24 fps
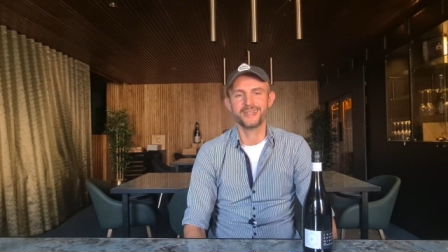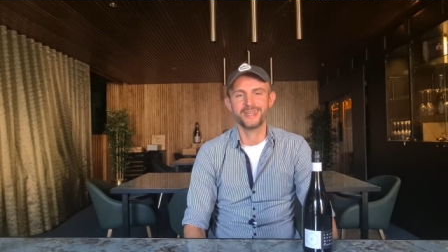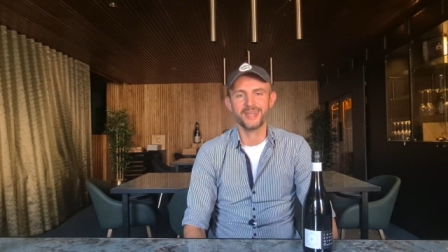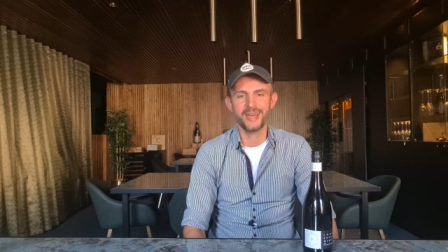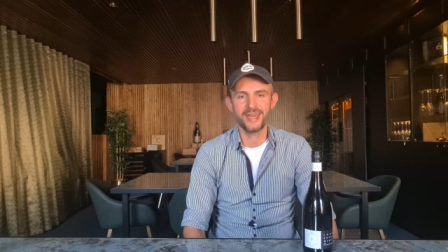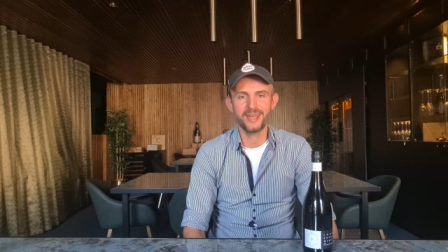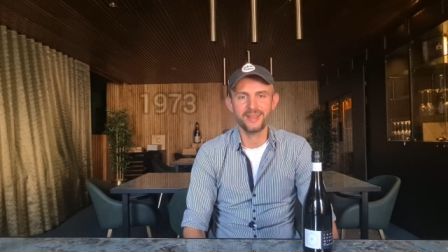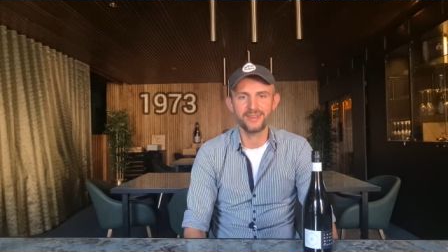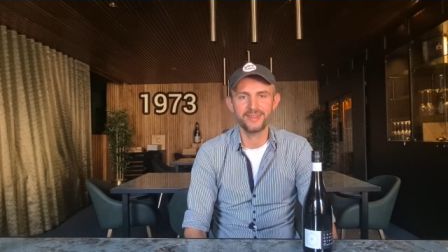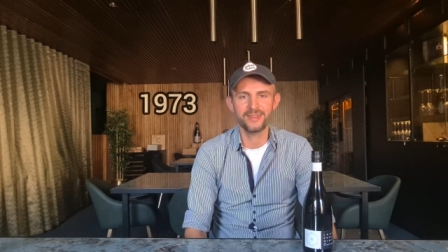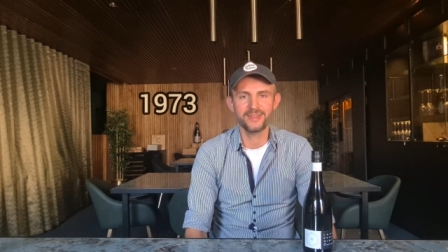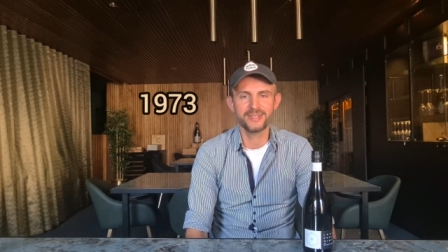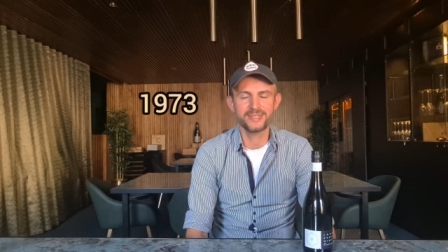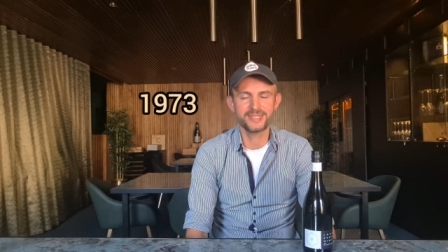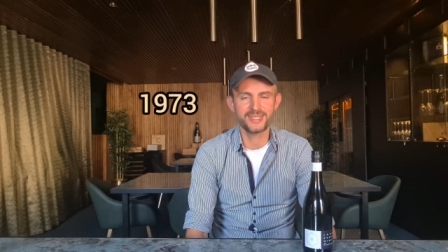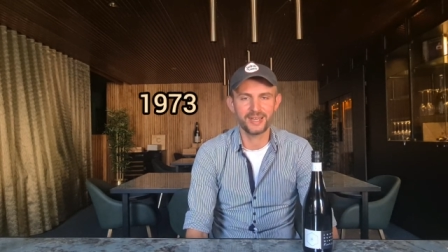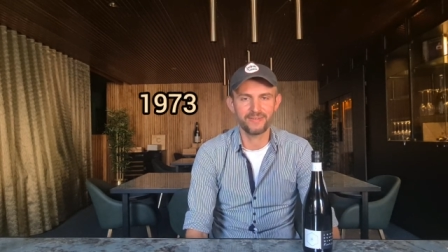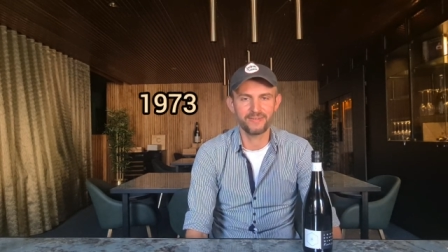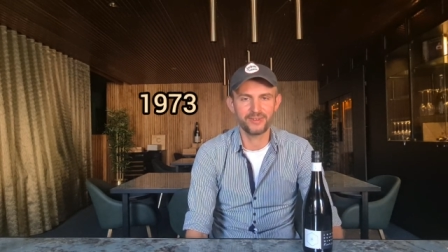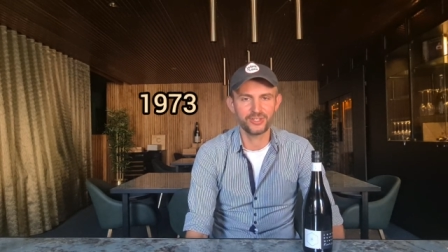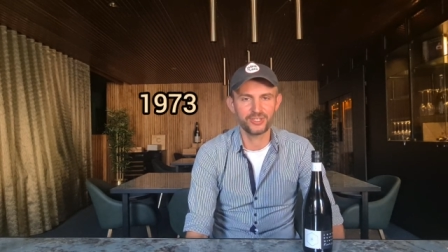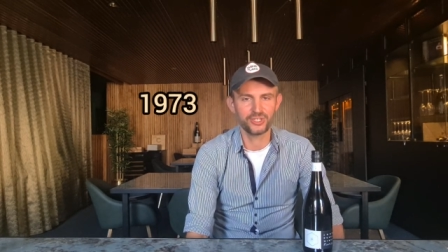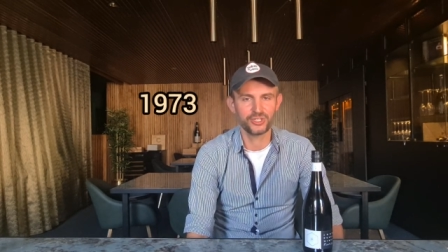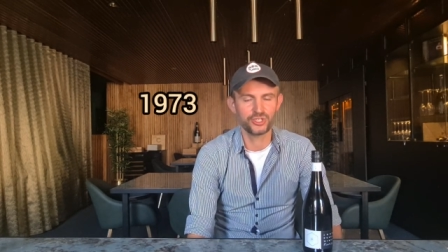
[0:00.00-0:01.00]

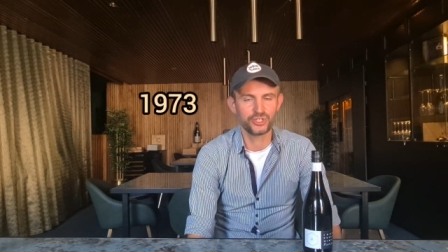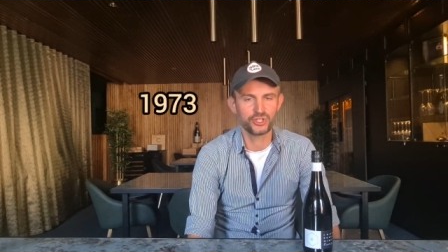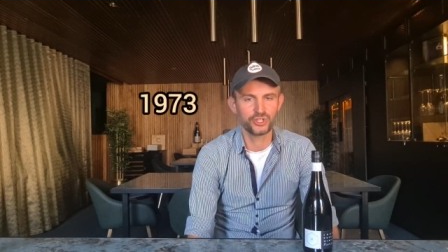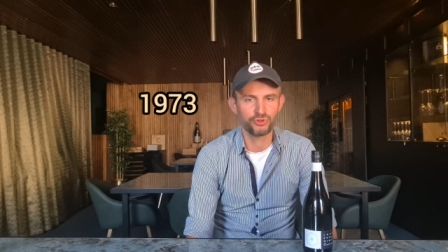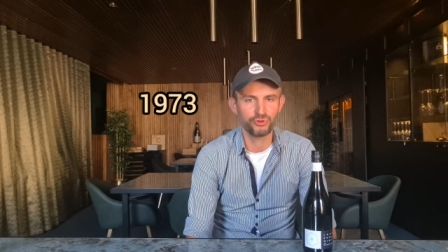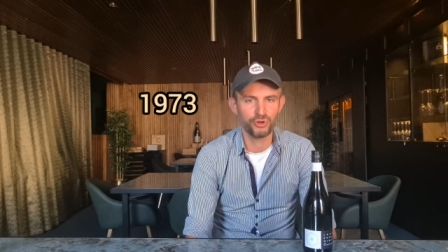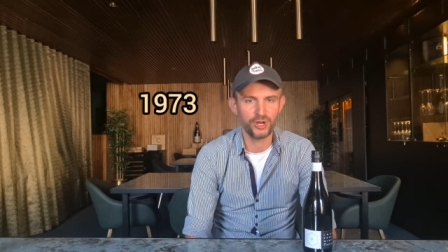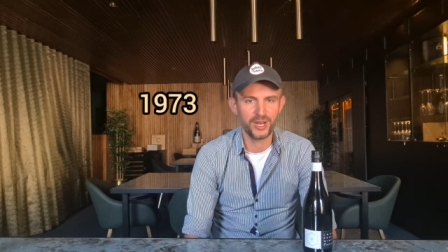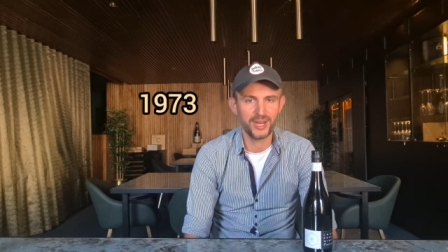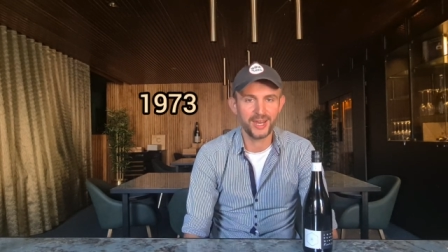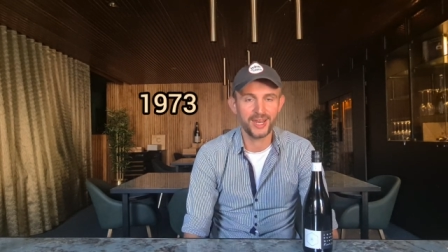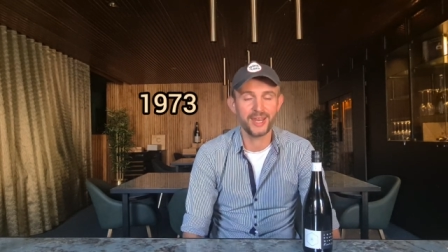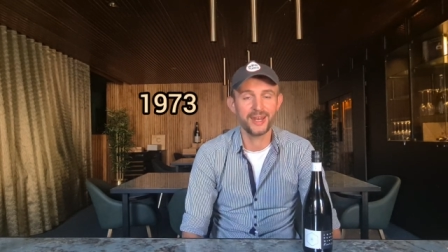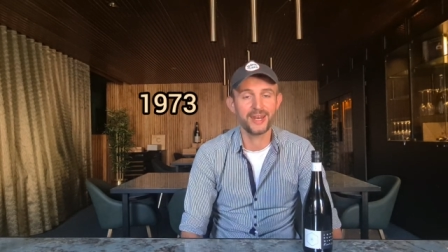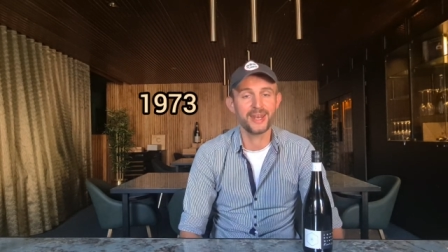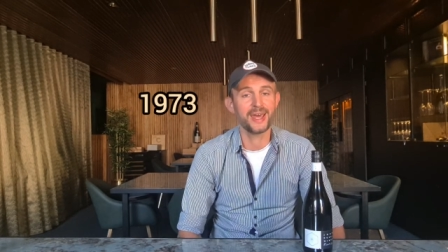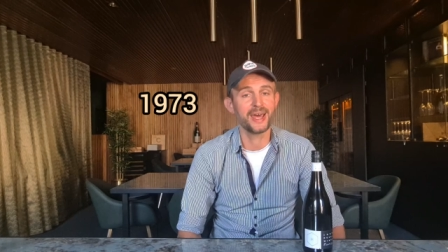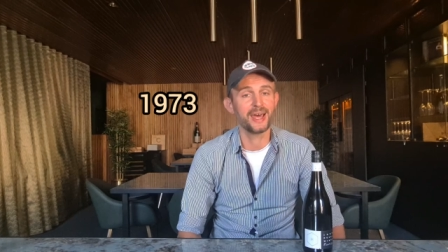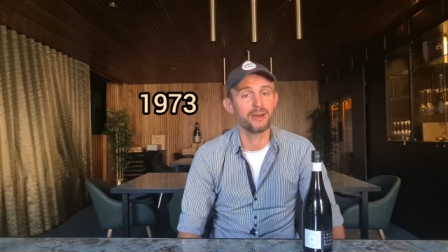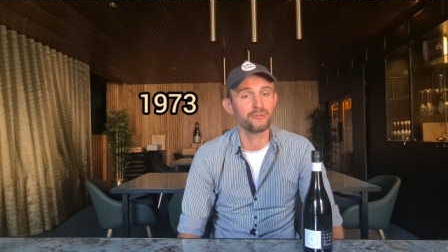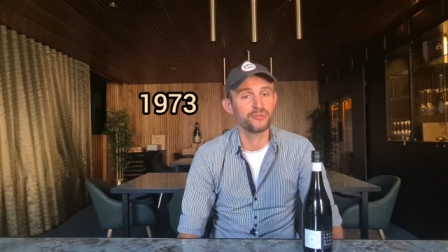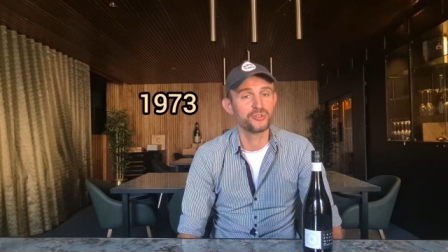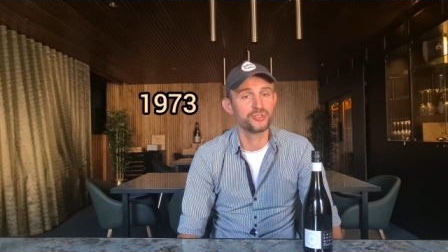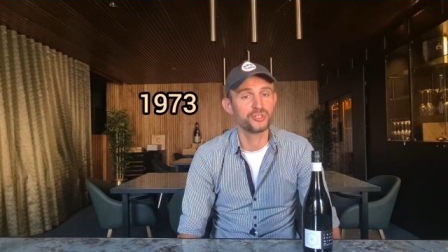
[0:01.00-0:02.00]
1973 in
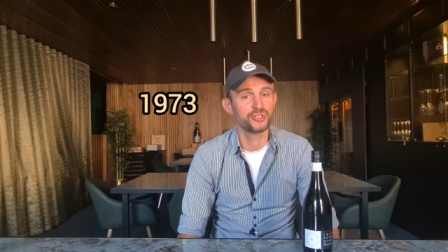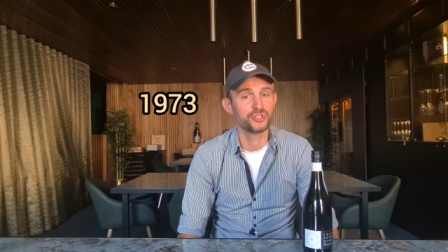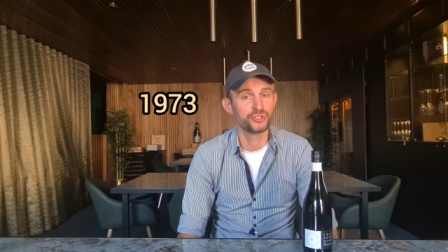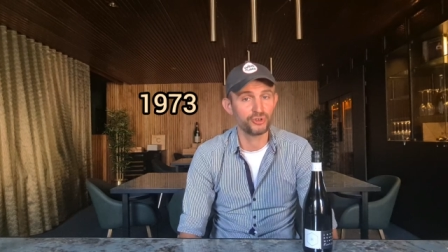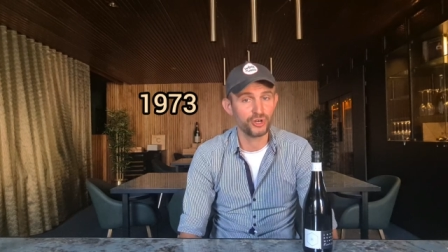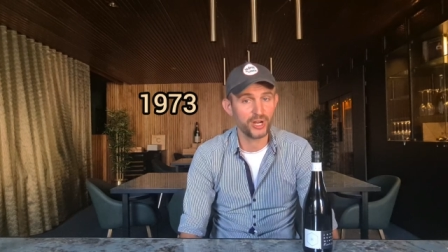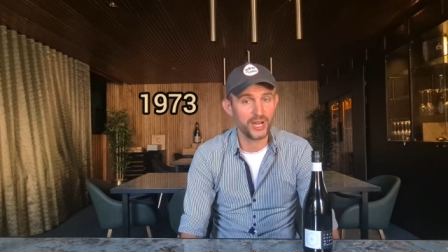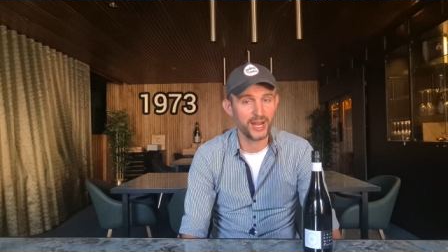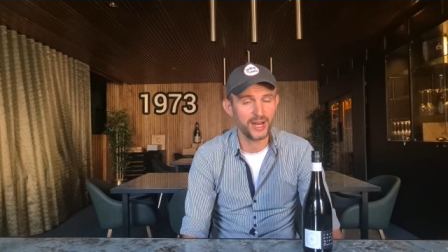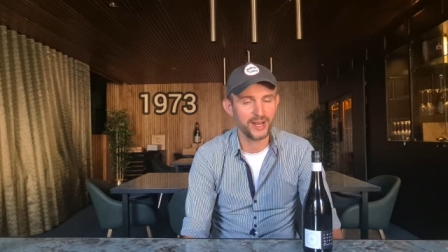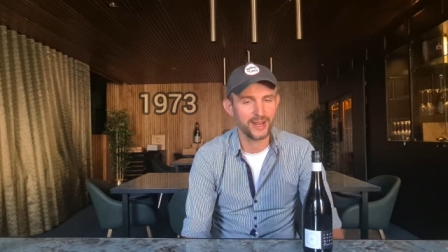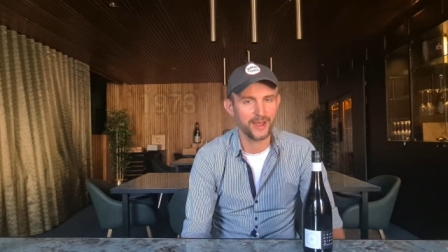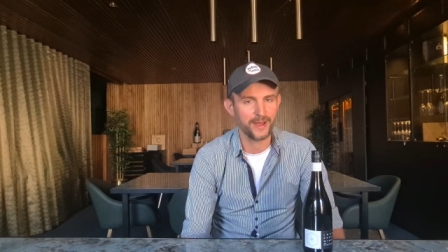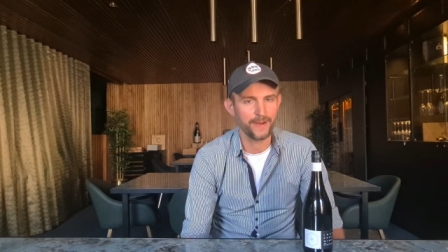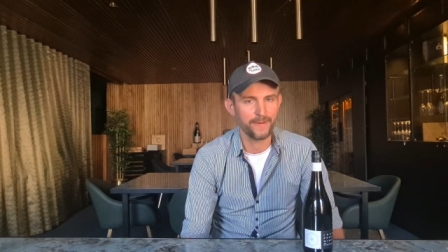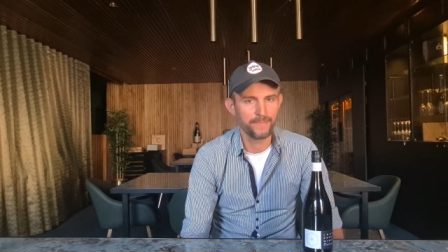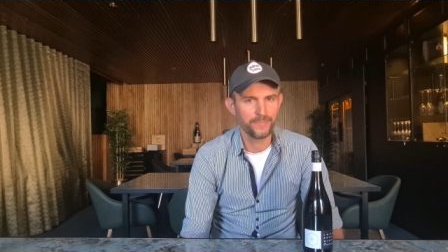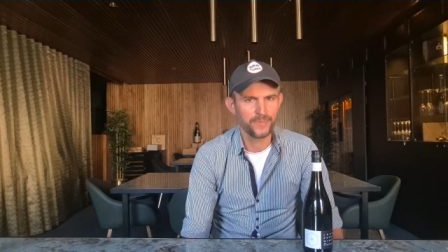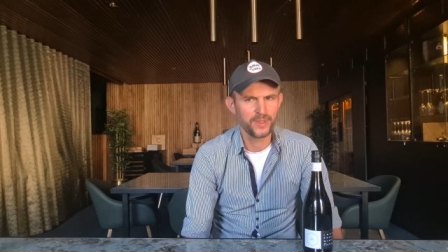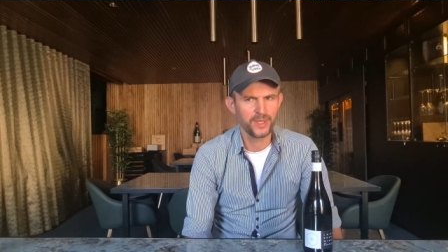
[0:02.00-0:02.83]
Australia.